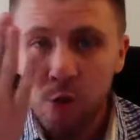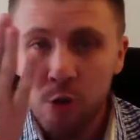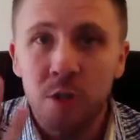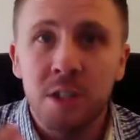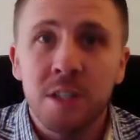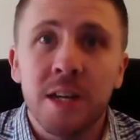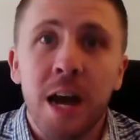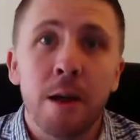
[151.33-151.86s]
You
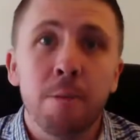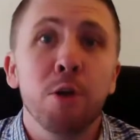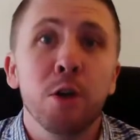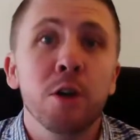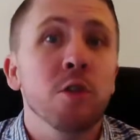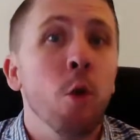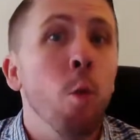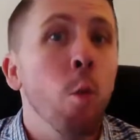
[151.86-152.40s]
just got to
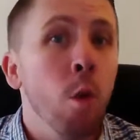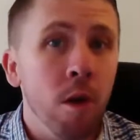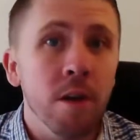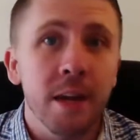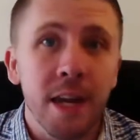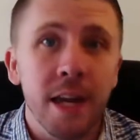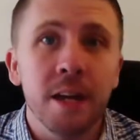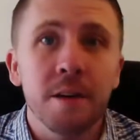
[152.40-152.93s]
put the
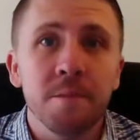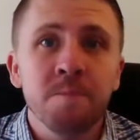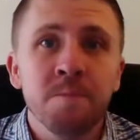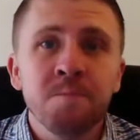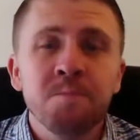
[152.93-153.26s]
work in.